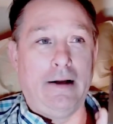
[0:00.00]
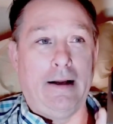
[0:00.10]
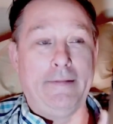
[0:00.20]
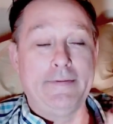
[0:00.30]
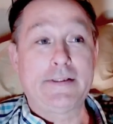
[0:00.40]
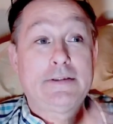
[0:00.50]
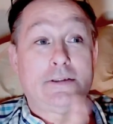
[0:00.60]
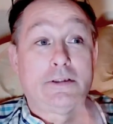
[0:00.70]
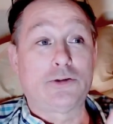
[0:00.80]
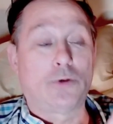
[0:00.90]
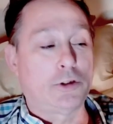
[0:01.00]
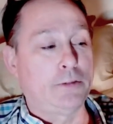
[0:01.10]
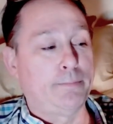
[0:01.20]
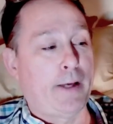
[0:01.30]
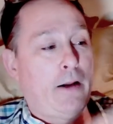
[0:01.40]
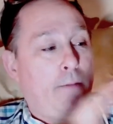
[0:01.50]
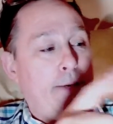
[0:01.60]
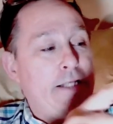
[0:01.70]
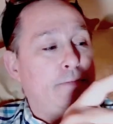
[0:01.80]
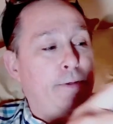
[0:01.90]
Uh, this is a distortion pedal,
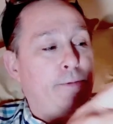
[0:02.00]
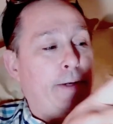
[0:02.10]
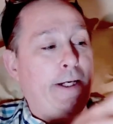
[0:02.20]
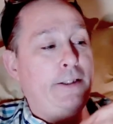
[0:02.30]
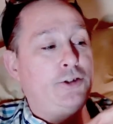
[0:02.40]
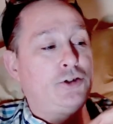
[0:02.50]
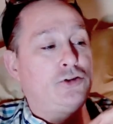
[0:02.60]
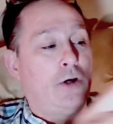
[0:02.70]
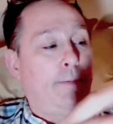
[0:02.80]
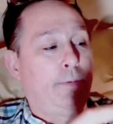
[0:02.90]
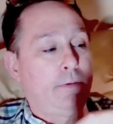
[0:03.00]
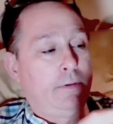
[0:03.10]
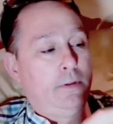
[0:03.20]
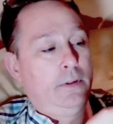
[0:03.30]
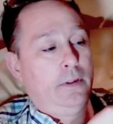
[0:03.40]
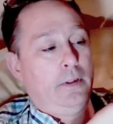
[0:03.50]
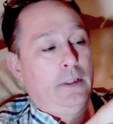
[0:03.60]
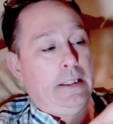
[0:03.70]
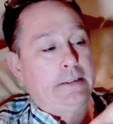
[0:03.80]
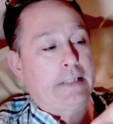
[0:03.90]
bass mid-range, treble.
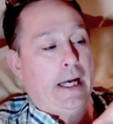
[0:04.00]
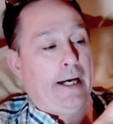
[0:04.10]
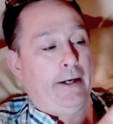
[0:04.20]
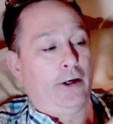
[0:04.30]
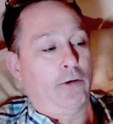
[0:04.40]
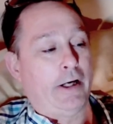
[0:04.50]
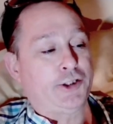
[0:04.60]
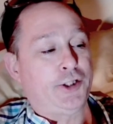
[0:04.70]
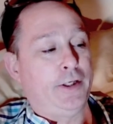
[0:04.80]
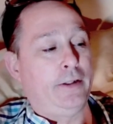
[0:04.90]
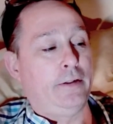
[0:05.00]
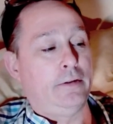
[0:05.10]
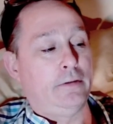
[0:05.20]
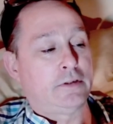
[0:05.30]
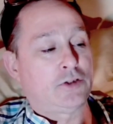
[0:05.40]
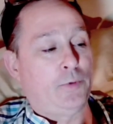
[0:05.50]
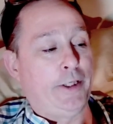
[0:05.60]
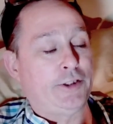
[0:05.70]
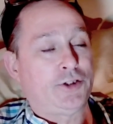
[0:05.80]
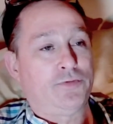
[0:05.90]
It's got an aggression
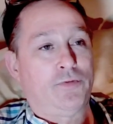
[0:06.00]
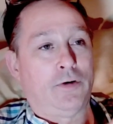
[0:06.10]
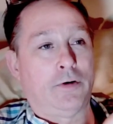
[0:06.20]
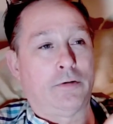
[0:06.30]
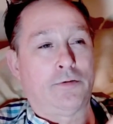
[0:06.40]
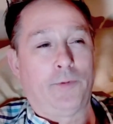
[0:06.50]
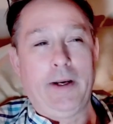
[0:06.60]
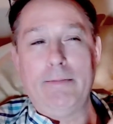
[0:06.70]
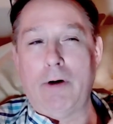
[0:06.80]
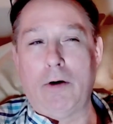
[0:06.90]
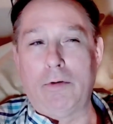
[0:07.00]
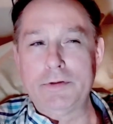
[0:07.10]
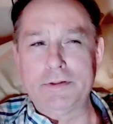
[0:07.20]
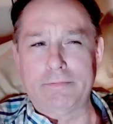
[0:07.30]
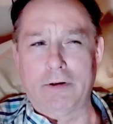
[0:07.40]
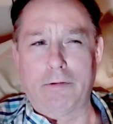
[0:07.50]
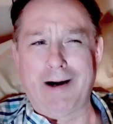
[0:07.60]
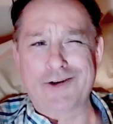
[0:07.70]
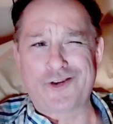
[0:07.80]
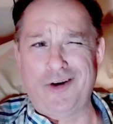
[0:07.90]
switch for three modes of
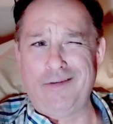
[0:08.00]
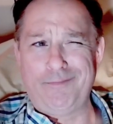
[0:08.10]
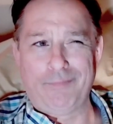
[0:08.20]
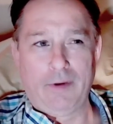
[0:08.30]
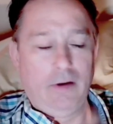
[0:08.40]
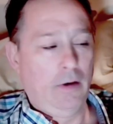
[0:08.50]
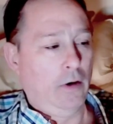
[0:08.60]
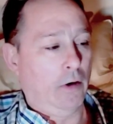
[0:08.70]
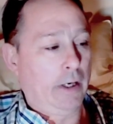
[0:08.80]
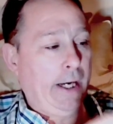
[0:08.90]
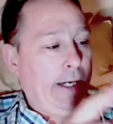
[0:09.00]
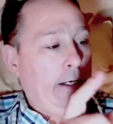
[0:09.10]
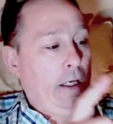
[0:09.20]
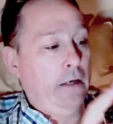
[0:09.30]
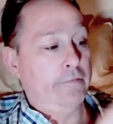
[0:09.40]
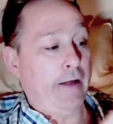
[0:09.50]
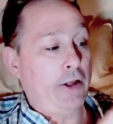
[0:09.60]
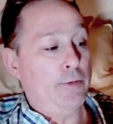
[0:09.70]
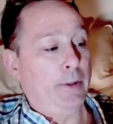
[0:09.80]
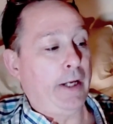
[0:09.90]
aggression or gain,
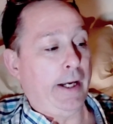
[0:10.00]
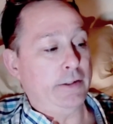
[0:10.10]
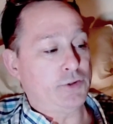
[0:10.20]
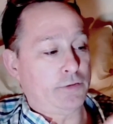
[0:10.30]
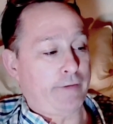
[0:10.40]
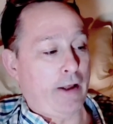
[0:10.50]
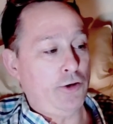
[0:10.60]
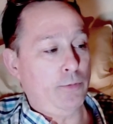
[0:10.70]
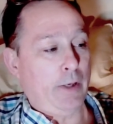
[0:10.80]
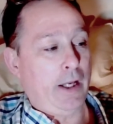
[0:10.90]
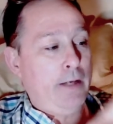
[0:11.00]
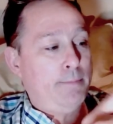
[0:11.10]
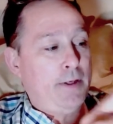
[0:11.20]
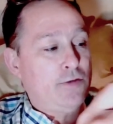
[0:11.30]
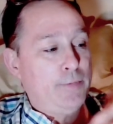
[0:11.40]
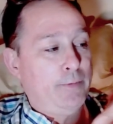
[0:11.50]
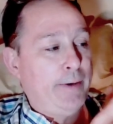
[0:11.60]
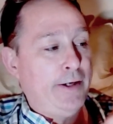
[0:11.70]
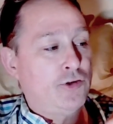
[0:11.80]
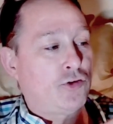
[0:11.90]
volume and gain. So it's volume, gain, bass
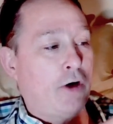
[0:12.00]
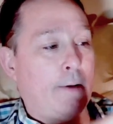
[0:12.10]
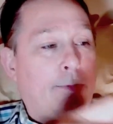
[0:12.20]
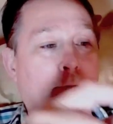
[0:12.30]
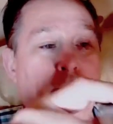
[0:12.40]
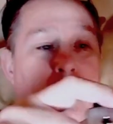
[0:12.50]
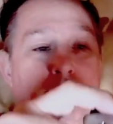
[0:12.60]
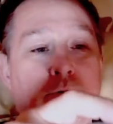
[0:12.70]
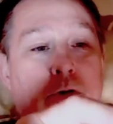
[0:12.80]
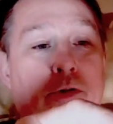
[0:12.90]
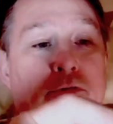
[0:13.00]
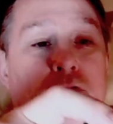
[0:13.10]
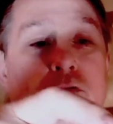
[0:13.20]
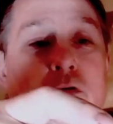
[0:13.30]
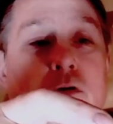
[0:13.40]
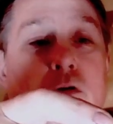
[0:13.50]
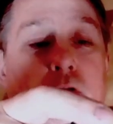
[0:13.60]
mid-range, treble, 9 volts,